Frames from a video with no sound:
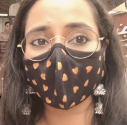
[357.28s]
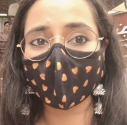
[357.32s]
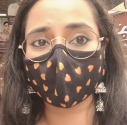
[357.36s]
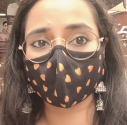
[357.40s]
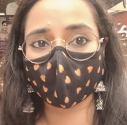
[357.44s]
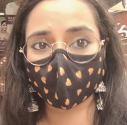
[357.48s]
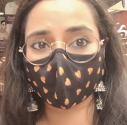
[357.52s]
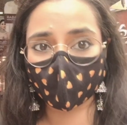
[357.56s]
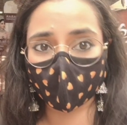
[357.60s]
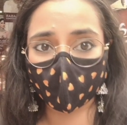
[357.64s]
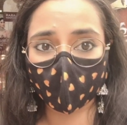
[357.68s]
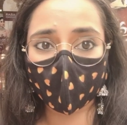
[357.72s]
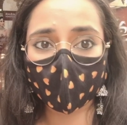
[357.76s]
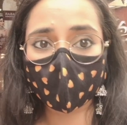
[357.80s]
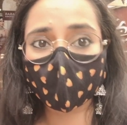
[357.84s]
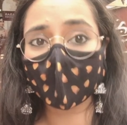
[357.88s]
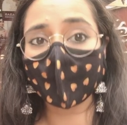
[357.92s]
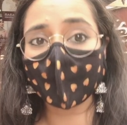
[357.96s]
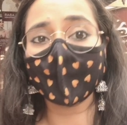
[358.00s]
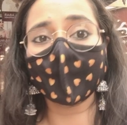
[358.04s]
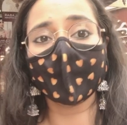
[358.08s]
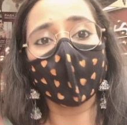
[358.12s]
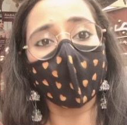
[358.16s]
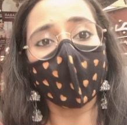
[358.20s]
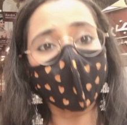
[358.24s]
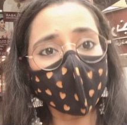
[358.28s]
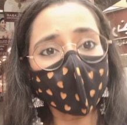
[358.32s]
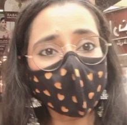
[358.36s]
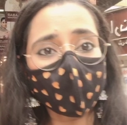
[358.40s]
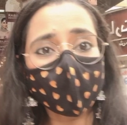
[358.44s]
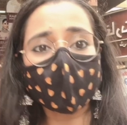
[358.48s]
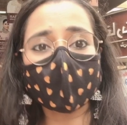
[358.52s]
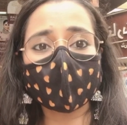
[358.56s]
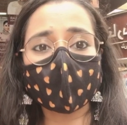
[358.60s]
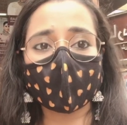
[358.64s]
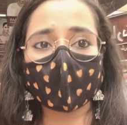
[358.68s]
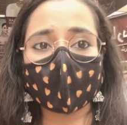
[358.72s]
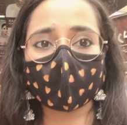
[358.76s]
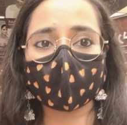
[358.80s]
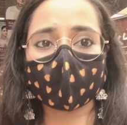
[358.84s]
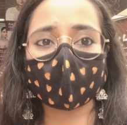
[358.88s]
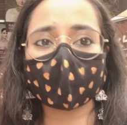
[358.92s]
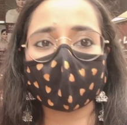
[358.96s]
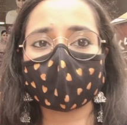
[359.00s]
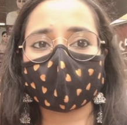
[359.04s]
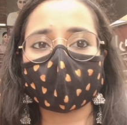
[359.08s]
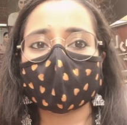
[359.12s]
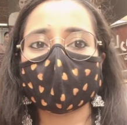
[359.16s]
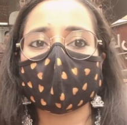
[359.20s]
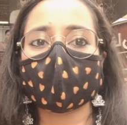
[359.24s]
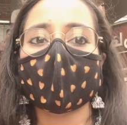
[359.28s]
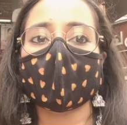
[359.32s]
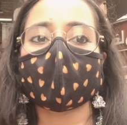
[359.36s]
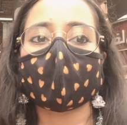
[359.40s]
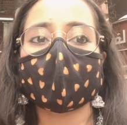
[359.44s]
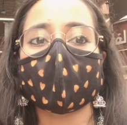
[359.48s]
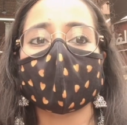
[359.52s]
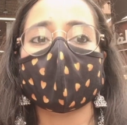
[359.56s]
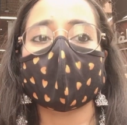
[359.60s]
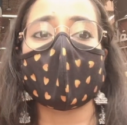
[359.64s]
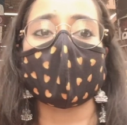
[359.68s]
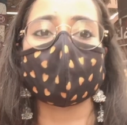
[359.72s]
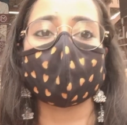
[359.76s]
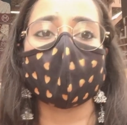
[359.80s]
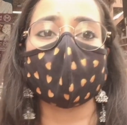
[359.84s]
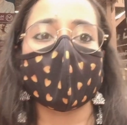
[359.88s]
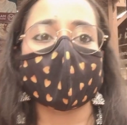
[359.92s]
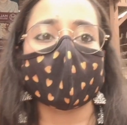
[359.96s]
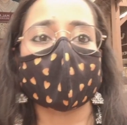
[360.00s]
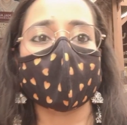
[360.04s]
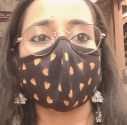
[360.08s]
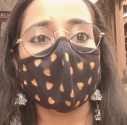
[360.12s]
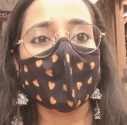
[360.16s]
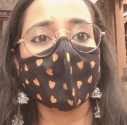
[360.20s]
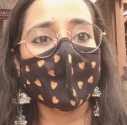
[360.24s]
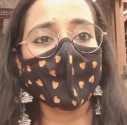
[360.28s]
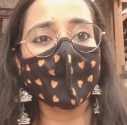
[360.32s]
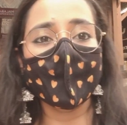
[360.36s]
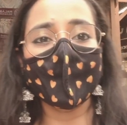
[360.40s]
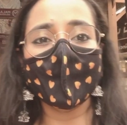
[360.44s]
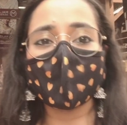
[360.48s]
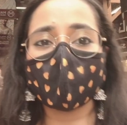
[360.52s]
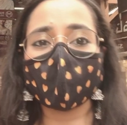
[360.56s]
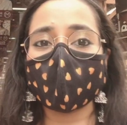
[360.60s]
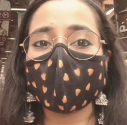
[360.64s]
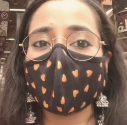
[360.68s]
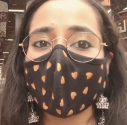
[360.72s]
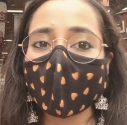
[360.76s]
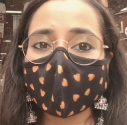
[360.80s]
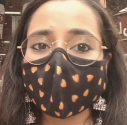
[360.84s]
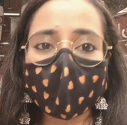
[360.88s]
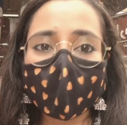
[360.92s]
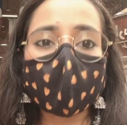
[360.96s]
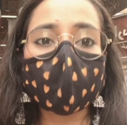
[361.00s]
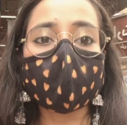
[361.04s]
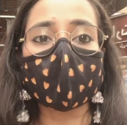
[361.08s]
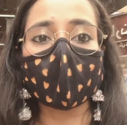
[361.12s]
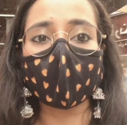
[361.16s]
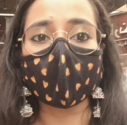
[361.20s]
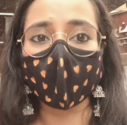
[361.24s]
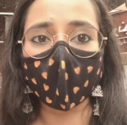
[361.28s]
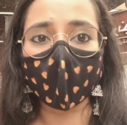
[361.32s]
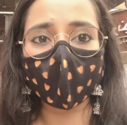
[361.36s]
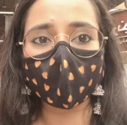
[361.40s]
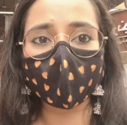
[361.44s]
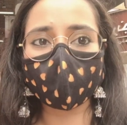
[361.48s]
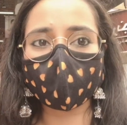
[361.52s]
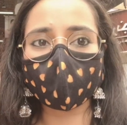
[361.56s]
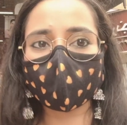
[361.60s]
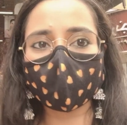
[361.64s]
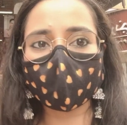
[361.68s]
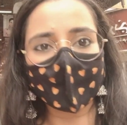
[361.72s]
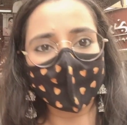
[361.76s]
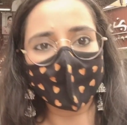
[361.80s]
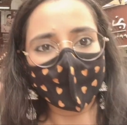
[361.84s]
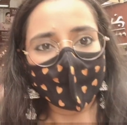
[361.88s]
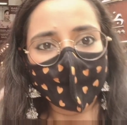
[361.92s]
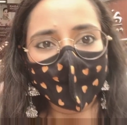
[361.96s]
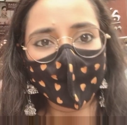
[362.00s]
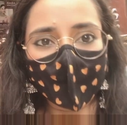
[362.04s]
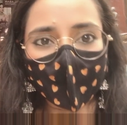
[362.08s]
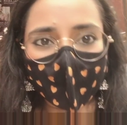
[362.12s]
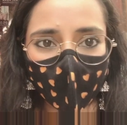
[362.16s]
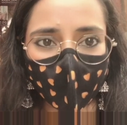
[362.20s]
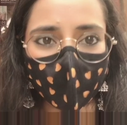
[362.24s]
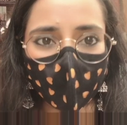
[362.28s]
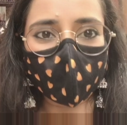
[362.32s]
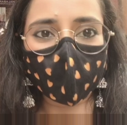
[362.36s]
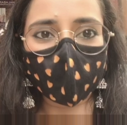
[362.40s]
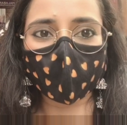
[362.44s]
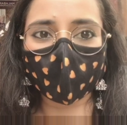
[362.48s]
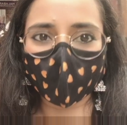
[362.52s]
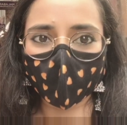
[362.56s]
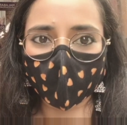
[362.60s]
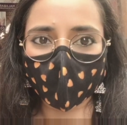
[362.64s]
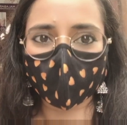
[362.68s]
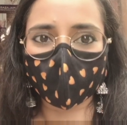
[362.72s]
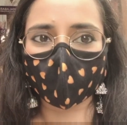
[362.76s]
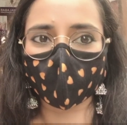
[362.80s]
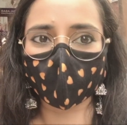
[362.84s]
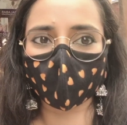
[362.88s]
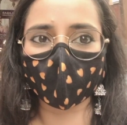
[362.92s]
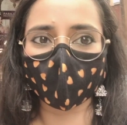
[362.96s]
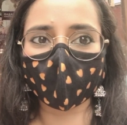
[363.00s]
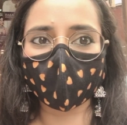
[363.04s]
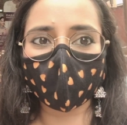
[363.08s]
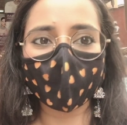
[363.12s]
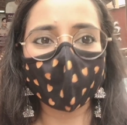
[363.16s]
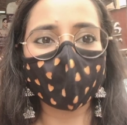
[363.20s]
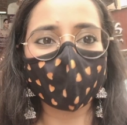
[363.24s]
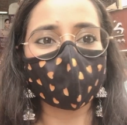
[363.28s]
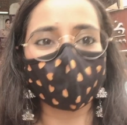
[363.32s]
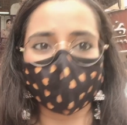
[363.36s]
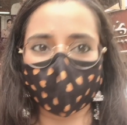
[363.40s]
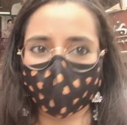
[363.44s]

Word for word: as a tourist or even the residences here for that matter should at least once come to this souk for